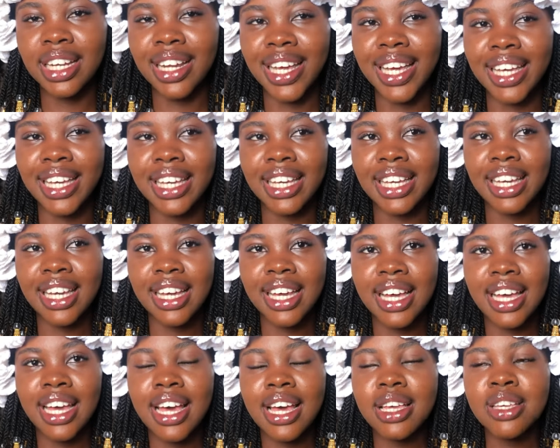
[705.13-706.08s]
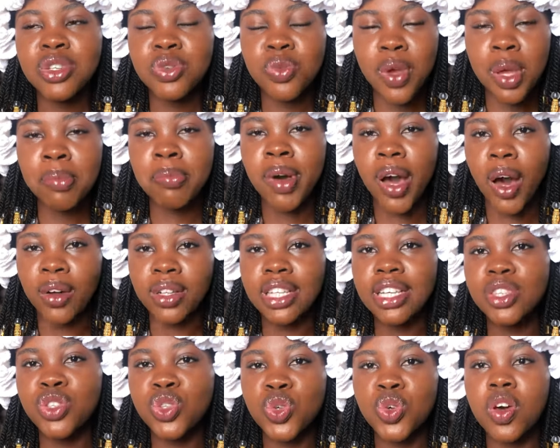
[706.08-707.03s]
Like she went bald.
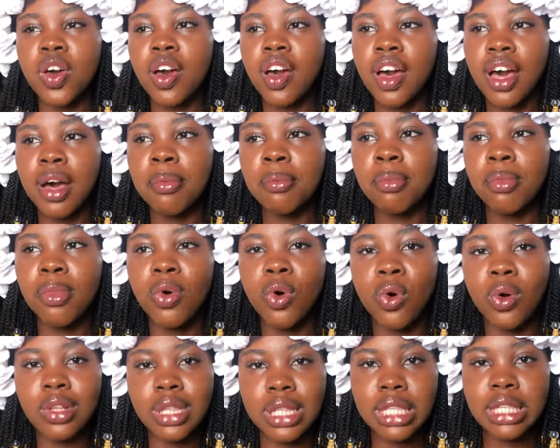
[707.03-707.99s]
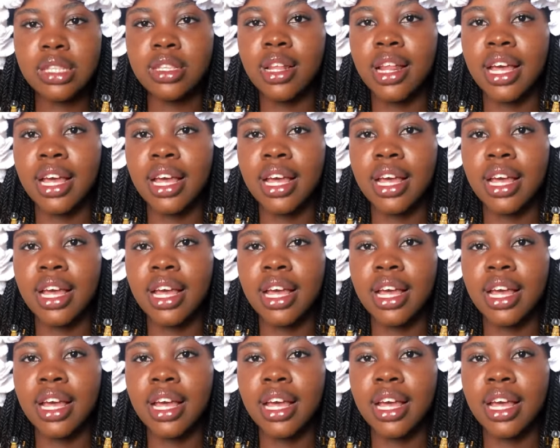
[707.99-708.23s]
It took her months,